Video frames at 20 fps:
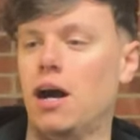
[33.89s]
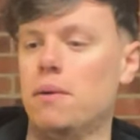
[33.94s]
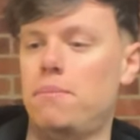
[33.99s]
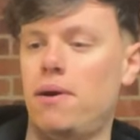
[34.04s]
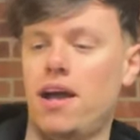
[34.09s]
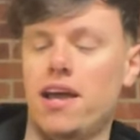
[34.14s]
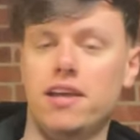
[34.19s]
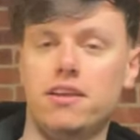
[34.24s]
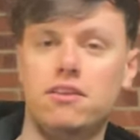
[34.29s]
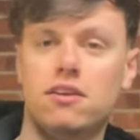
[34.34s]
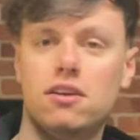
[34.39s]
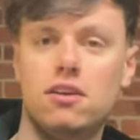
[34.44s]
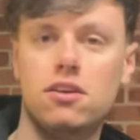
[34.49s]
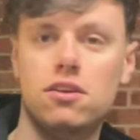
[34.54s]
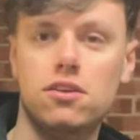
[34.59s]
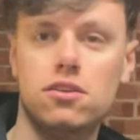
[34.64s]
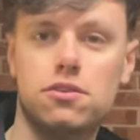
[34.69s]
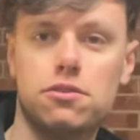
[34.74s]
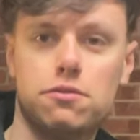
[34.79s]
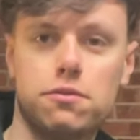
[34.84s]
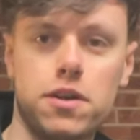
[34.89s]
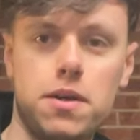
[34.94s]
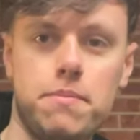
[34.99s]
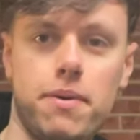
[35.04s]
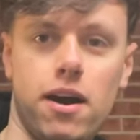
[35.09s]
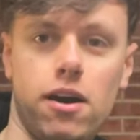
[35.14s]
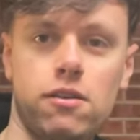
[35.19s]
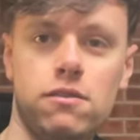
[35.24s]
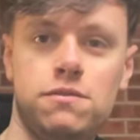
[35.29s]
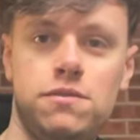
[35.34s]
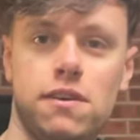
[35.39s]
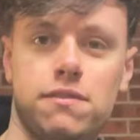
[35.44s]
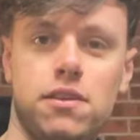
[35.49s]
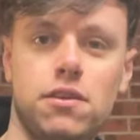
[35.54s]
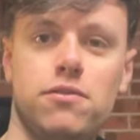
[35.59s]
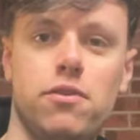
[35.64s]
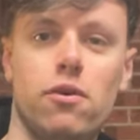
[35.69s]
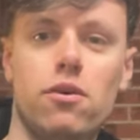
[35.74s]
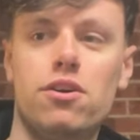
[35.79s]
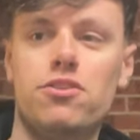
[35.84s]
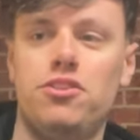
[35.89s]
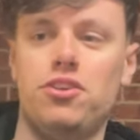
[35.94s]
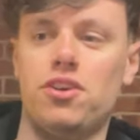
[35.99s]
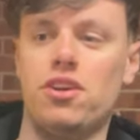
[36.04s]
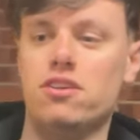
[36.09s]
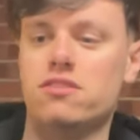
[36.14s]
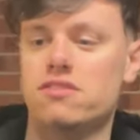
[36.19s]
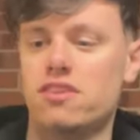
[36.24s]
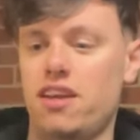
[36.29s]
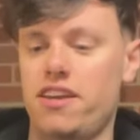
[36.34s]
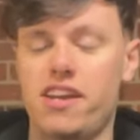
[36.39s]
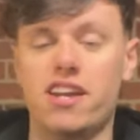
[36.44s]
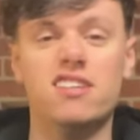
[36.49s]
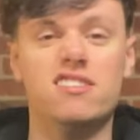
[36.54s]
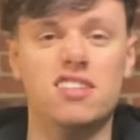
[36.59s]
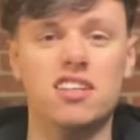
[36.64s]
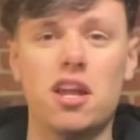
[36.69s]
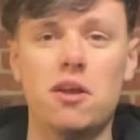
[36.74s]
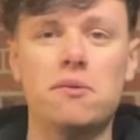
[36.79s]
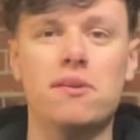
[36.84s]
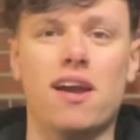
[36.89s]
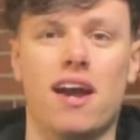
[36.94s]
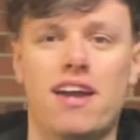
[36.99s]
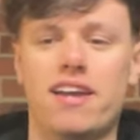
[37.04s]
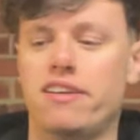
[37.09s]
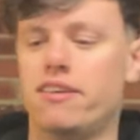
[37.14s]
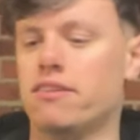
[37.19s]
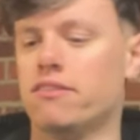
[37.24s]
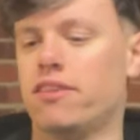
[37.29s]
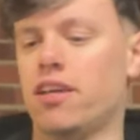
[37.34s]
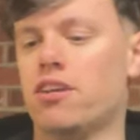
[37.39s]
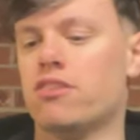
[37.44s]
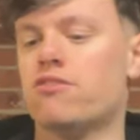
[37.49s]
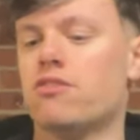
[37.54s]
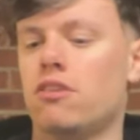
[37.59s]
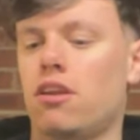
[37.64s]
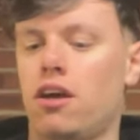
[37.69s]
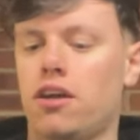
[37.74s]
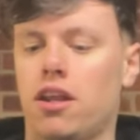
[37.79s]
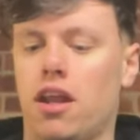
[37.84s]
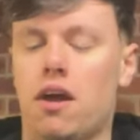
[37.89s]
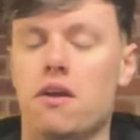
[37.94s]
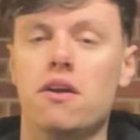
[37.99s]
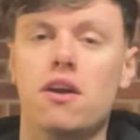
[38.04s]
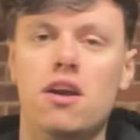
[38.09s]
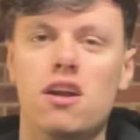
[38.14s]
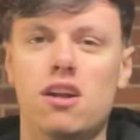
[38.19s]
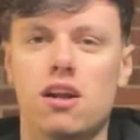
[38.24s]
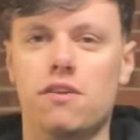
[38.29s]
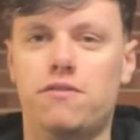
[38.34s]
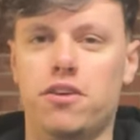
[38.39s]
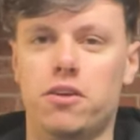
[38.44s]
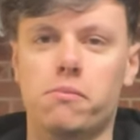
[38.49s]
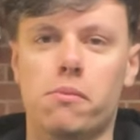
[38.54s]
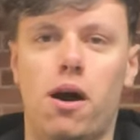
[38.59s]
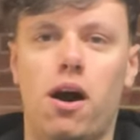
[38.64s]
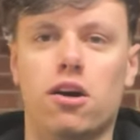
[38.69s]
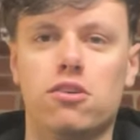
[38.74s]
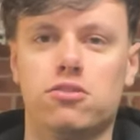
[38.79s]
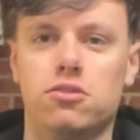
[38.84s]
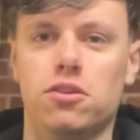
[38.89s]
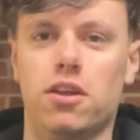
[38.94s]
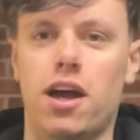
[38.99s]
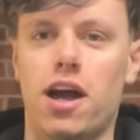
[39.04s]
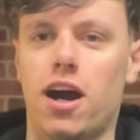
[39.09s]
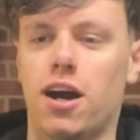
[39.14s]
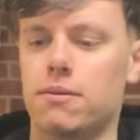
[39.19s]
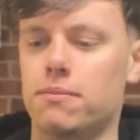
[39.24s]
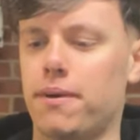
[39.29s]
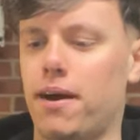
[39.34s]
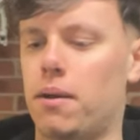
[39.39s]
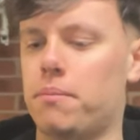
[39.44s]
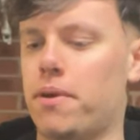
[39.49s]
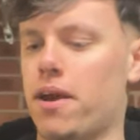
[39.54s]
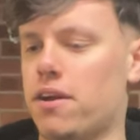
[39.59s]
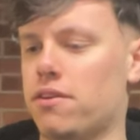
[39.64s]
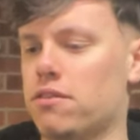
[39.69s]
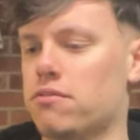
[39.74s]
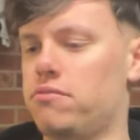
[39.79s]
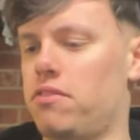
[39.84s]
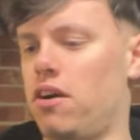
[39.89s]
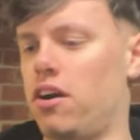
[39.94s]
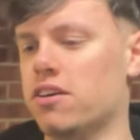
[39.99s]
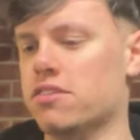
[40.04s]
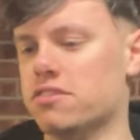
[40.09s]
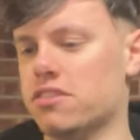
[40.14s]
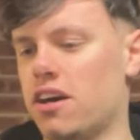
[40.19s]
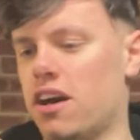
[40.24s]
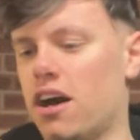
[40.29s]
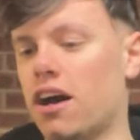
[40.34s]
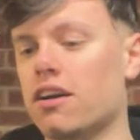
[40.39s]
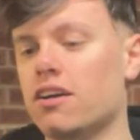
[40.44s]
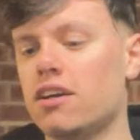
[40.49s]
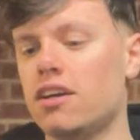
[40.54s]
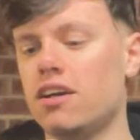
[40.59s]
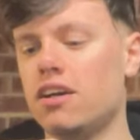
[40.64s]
I paid 3 pounds fifty four, as you can see. It's in okay condition, like, you know, a few marks on the helmet up here in the visor.